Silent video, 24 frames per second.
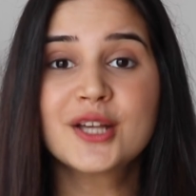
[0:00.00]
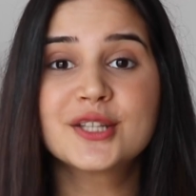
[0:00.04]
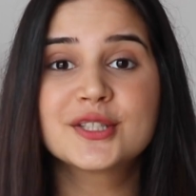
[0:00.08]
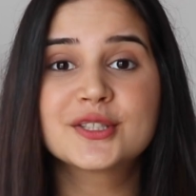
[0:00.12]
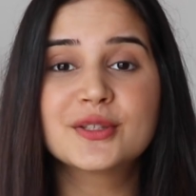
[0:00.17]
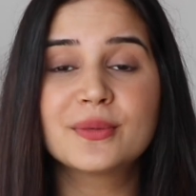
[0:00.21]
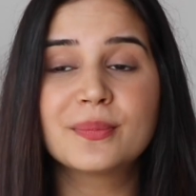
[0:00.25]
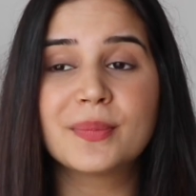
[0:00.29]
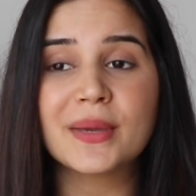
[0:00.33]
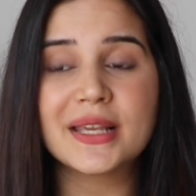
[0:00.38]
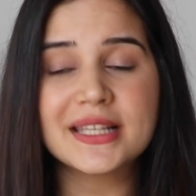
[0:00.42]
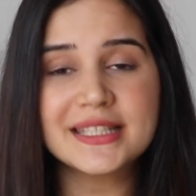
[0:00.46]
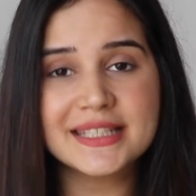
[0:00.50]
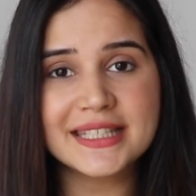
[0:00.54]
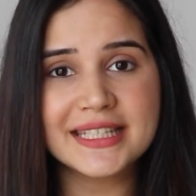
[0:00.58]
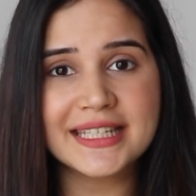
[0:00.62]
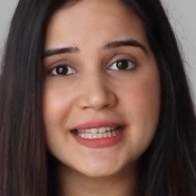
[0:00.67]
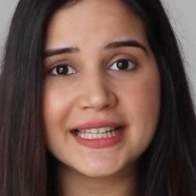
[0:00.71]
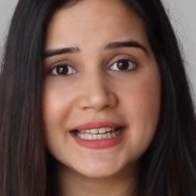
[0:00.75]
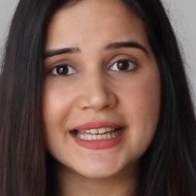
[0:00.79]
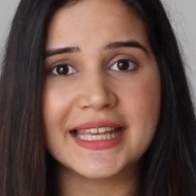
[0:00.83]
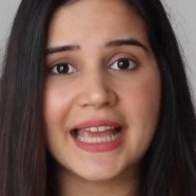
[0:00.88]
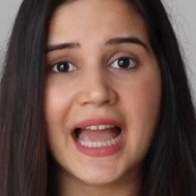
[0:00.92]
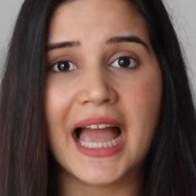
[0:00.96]
So
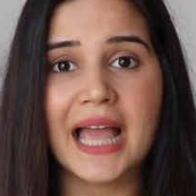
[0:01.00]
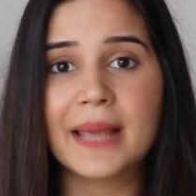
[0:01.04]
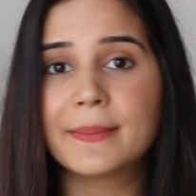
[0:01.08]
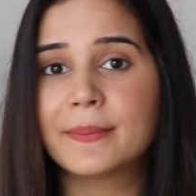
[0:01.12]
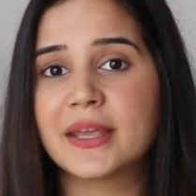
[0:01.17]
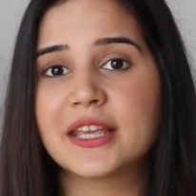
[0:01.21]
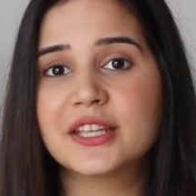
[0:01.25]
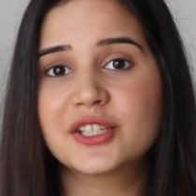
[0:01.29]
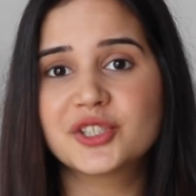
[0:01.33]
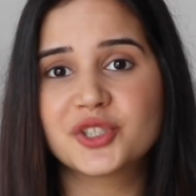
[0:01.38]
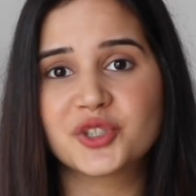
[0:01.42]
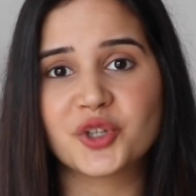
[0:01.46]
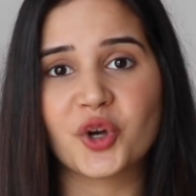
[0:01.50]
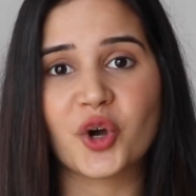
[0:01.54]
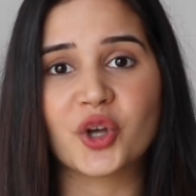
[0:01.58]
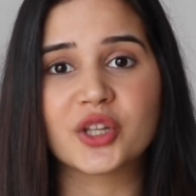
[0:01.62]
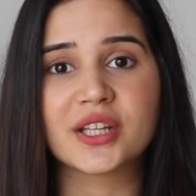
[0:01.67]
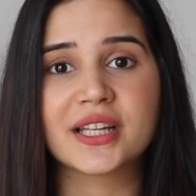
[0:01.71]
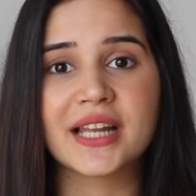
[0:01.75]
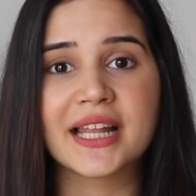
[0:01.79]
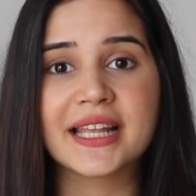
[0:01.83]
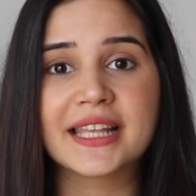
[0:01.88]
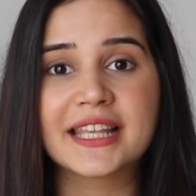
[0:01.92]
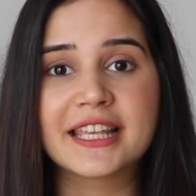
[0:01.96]
basically I make sure
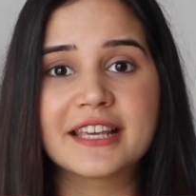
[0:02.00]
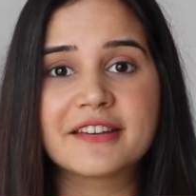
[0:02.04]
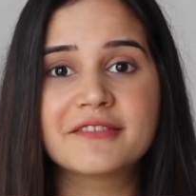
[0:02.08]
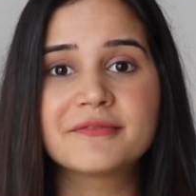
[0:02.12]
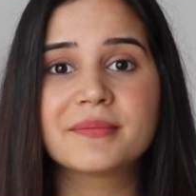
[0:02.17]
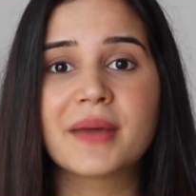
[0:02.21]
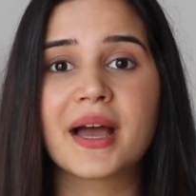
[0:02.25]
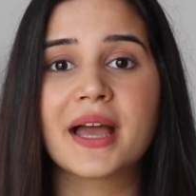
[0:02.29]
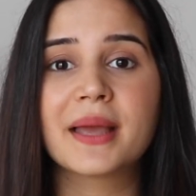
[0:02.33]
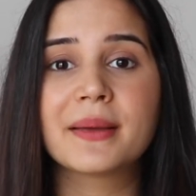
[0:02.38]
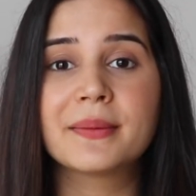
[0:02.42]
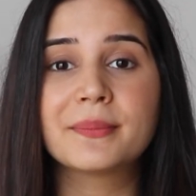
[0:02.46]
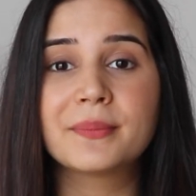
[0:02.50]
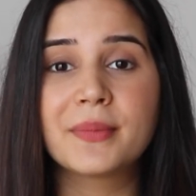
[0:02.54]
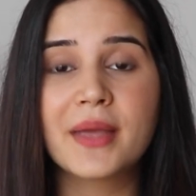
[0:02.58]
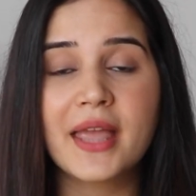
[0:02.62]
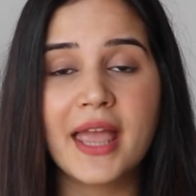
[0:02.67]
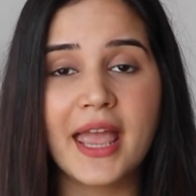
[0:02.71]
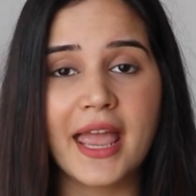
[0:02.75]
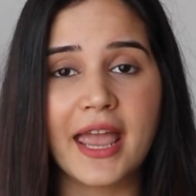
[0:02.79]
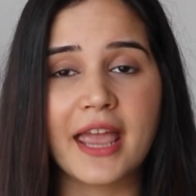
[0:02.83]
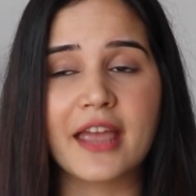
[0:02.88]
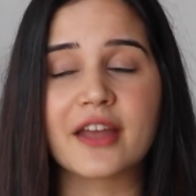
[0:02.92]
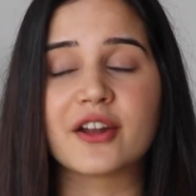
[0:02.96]
that I give my
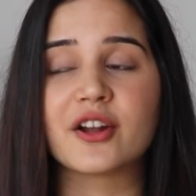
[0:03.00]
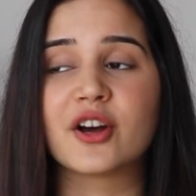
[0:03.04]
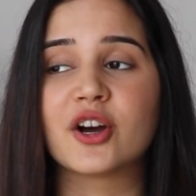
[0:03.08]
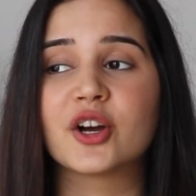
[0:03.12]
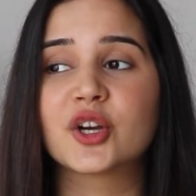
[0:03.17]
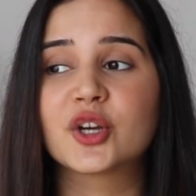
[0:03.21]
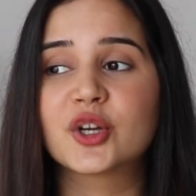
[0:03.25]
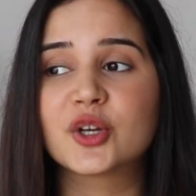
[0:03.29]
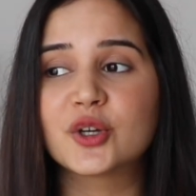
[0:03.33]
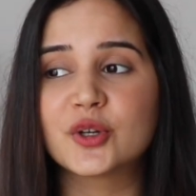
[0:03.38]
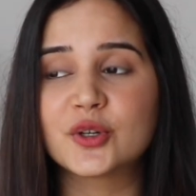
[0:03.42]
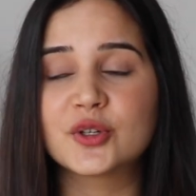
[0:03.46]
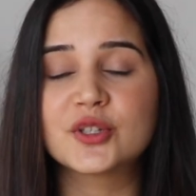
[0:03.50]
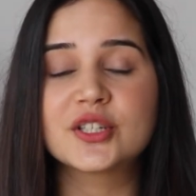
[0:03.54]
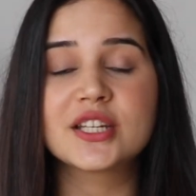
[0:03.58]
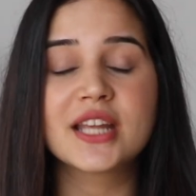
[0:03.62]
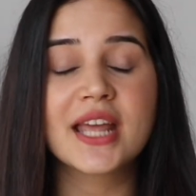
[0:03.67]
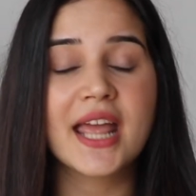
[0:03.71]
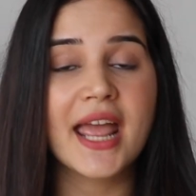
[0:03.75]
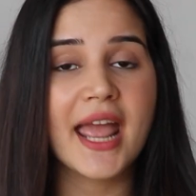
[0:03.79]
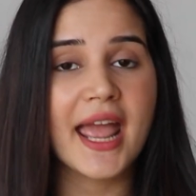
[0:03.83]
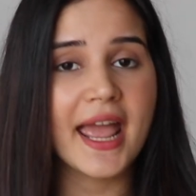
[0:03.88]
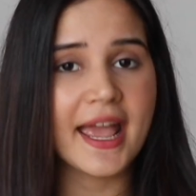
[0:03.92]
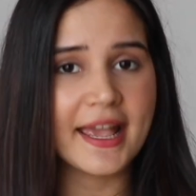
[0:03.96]
hair a good
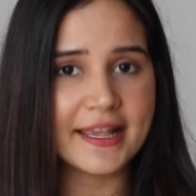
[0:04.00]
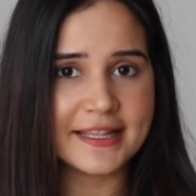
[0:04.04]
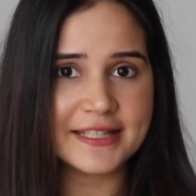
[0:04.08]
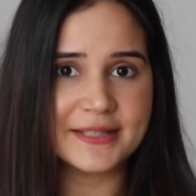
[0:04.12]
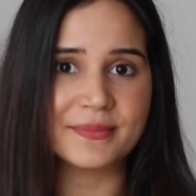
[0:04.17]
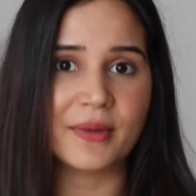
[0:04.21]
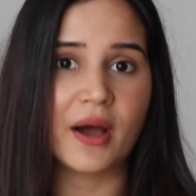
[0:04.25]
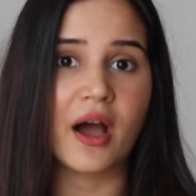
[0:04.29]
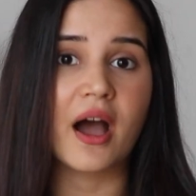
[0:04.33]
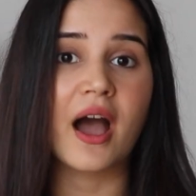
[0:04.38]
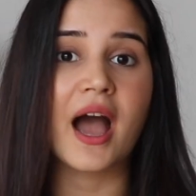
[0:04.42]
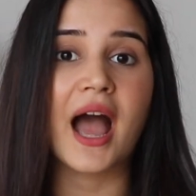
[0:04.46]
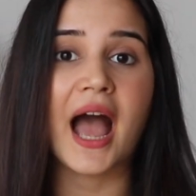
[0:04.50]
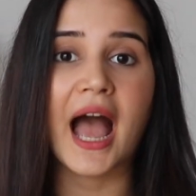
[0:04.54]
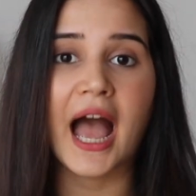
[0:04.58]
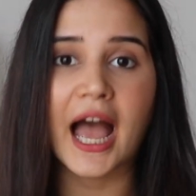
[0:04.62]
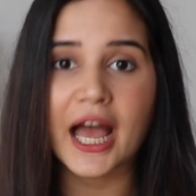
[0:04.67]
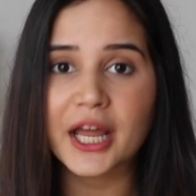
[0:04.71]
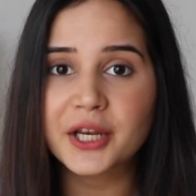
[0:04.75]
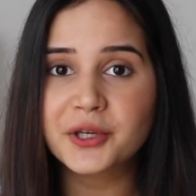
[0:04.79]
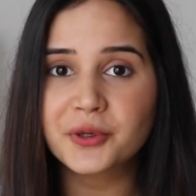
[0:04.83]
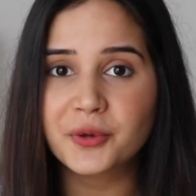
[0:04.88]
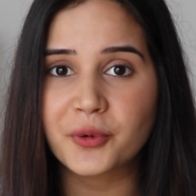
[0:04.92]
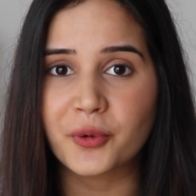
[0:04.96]
hair spa
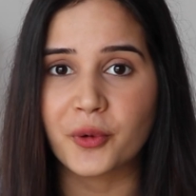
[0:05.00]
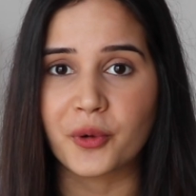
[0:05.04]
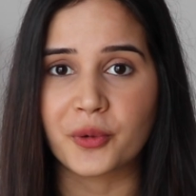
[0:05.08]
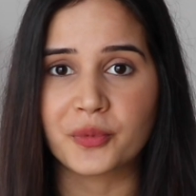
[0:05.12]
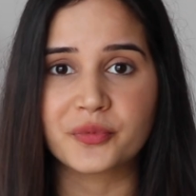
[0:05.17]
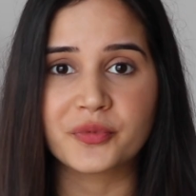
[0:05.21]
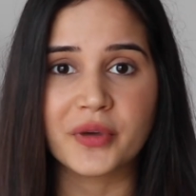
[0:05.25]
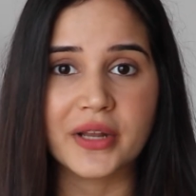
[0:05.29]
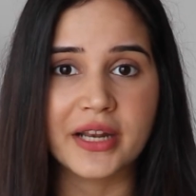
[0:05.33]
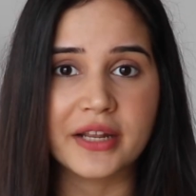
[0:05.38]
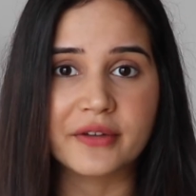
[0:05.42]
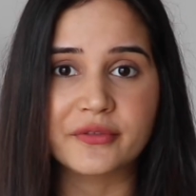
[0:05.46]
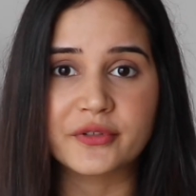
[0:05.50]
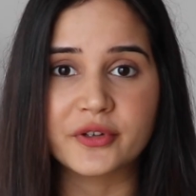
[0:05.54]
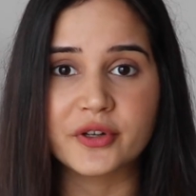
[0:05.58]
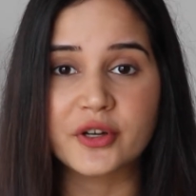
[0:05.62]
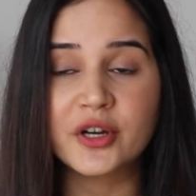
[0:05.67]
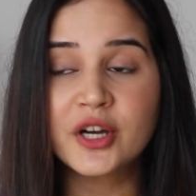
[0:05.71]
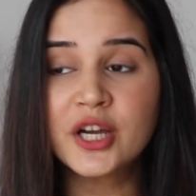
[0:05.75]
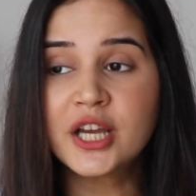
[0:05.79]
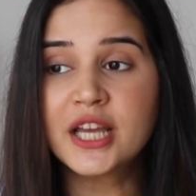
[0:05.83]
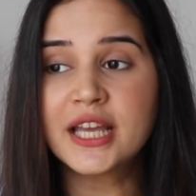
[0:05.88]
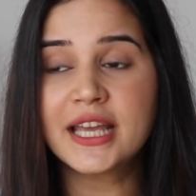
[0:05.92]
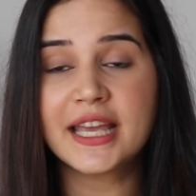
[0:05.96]
at home
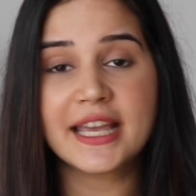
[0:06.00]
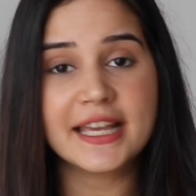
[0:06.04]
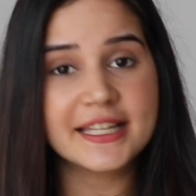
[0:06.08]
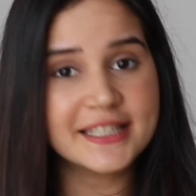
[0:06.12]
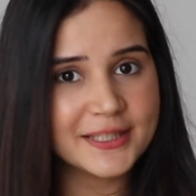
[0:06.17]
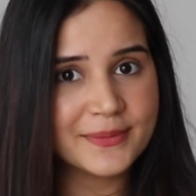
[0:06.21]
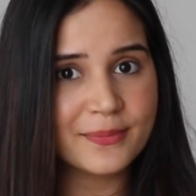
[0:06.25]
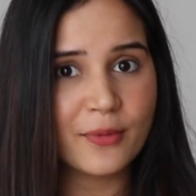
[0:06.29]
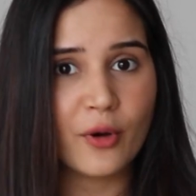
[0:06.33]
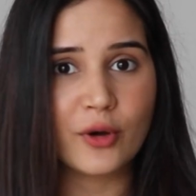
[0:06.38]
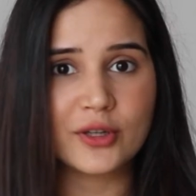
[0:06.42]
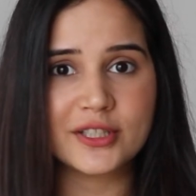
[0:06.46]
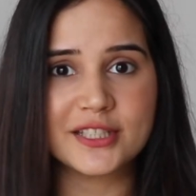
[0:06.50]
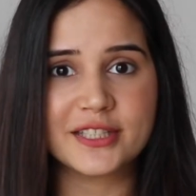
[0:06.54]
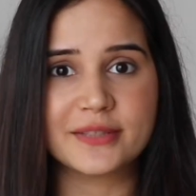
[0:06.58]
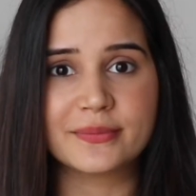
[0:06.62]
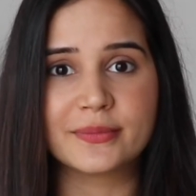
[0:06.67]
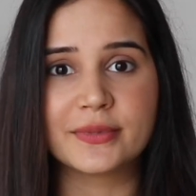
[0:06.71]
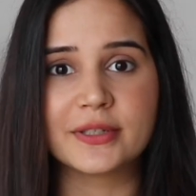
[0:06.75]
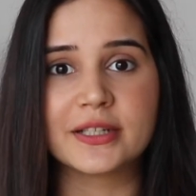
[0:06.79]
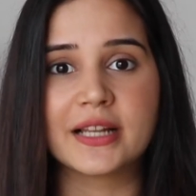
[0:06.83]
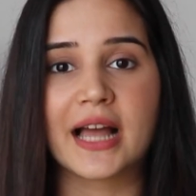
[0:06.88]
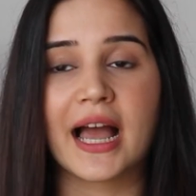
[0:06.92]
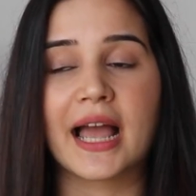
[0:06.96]
whenever it's
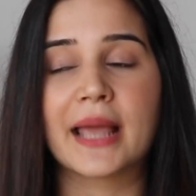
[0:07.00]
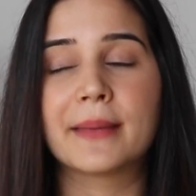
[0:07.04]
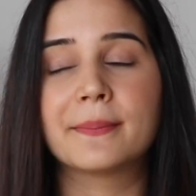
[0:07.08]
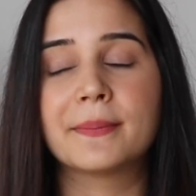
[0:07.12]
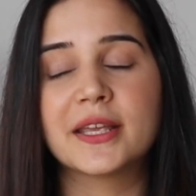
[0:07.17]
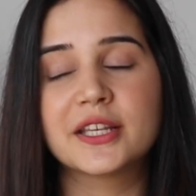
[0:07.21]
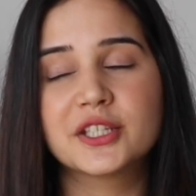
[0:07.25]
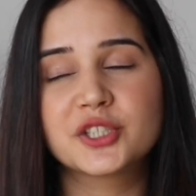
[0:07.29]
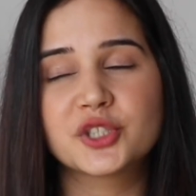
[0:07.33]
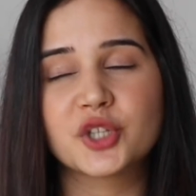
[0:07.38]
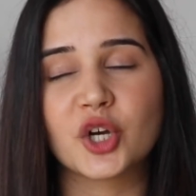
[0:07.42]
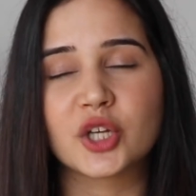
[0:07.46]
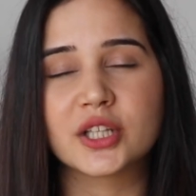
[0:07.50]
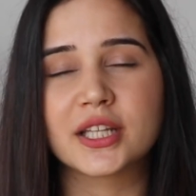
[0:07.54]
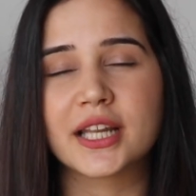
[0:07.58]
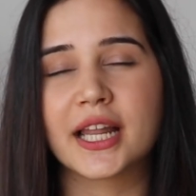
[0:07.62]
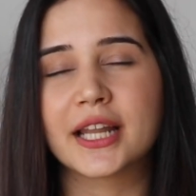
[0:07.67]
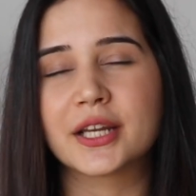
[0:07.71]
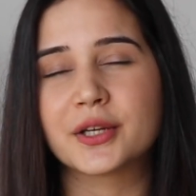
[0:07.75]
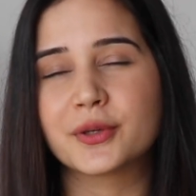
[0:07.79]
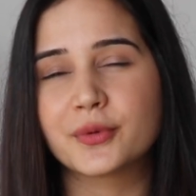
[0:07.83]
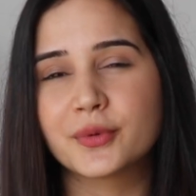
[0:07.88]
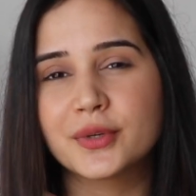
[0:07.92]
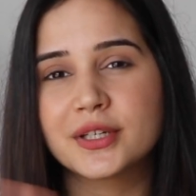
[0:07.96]
possible. I make sure that
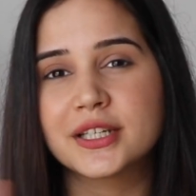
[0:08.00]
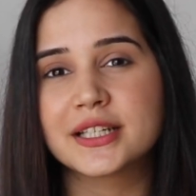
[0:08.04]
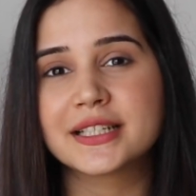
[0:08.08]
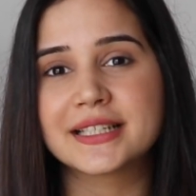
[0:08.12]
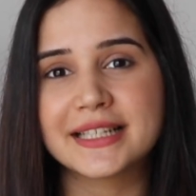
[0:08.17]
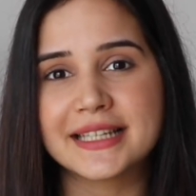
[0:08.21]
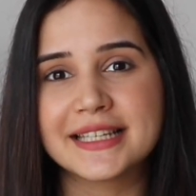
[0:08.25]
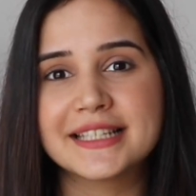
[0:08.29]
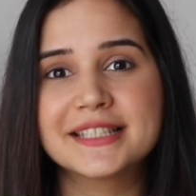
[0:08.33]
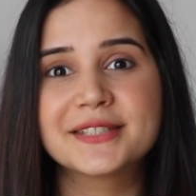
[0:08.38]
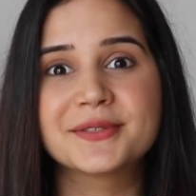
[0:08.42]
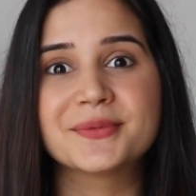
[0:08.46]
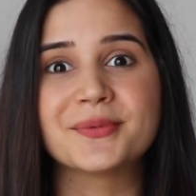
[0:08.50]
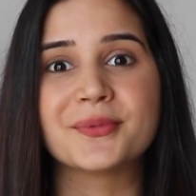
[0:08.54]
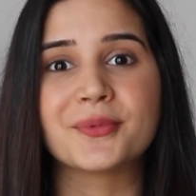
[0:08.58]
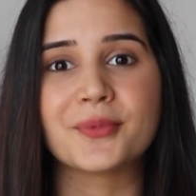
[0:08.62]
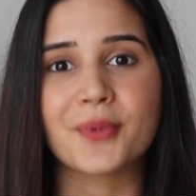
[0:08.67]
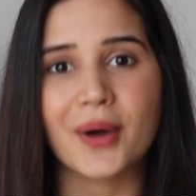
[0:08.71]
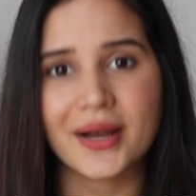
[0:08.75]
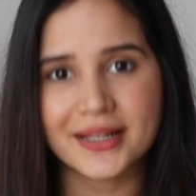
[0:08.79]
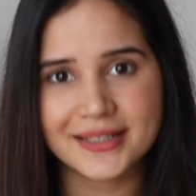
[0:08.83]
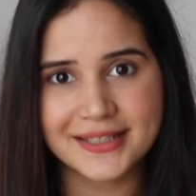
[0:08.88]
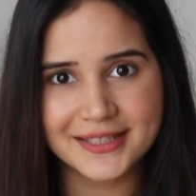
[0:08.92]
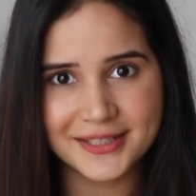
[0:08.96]
I do it at least
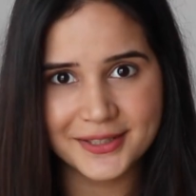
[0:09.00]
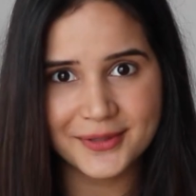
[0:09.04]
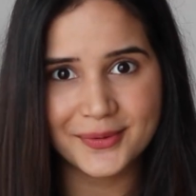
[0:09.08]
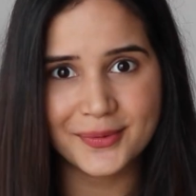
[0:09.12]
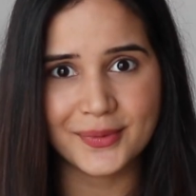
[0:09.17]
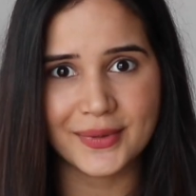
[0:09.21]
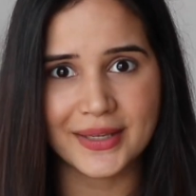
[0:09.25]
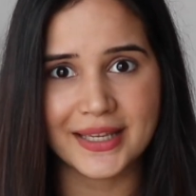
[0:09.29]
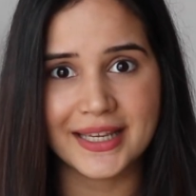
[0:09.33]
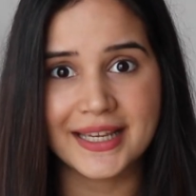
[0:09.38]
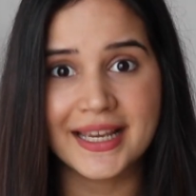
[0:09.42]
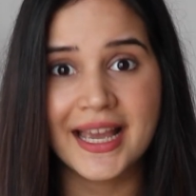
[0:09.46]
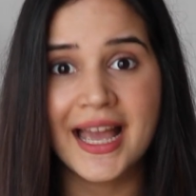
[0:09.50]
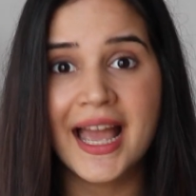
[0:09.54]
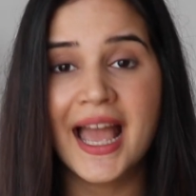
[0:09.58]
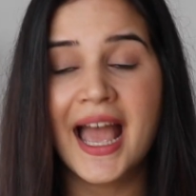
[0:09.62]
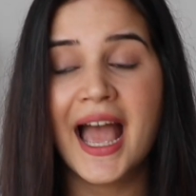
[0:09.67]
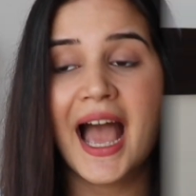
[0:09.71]
once a week.